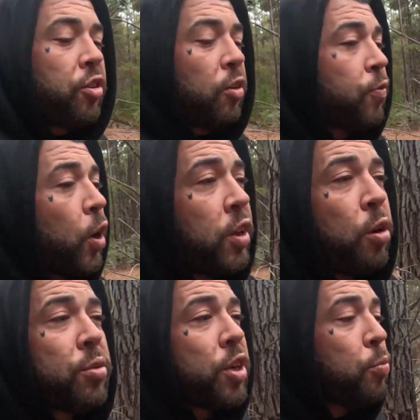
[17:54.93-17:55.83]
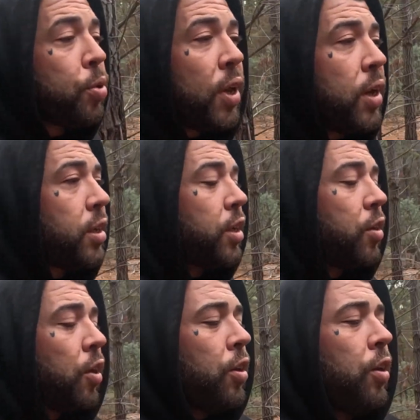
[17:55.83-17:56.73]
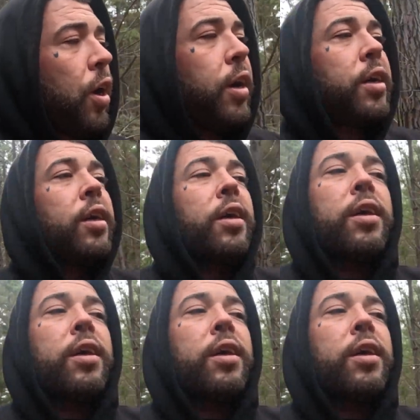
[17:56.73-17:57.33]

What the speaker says: And I felt that with Complete, you know, like